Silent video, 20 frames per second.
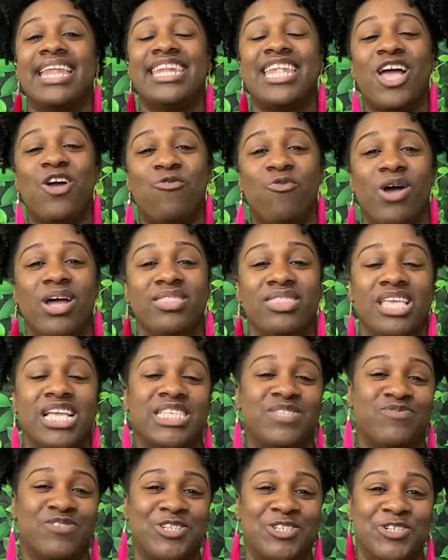Now, one
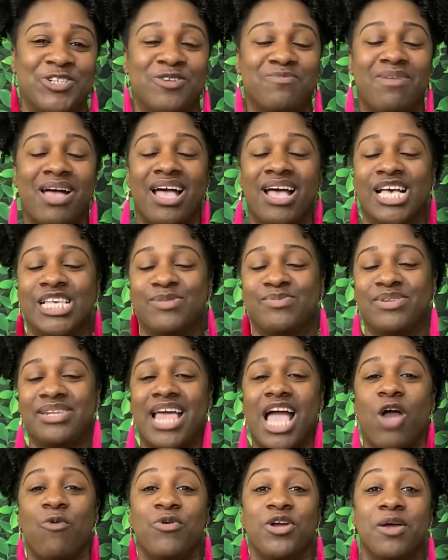thing's for sure, my husband
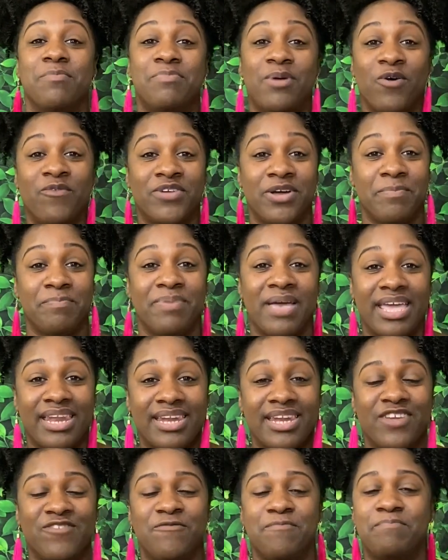and I, we're both
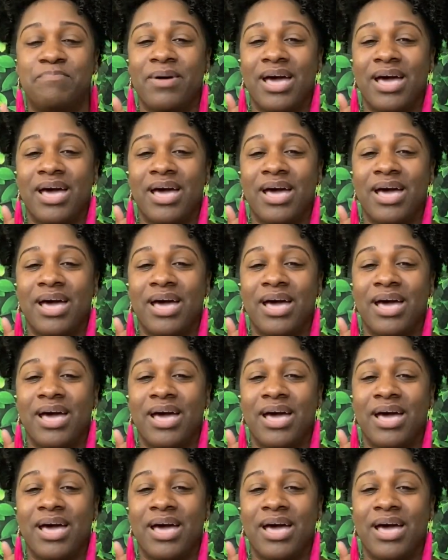competitive,